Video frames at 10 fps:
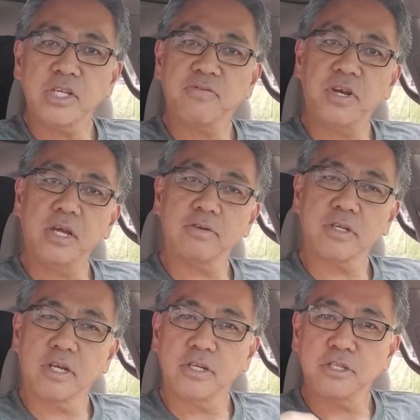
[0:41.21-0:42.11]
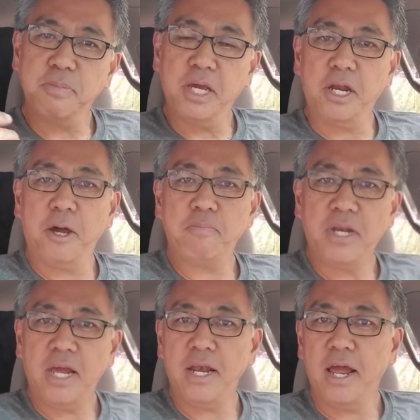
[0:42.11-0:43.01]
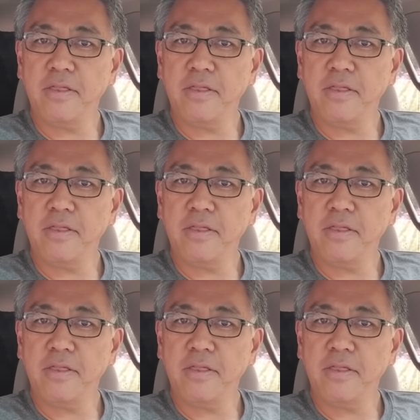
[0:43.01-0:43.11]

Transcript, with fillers: this video is going to just be an update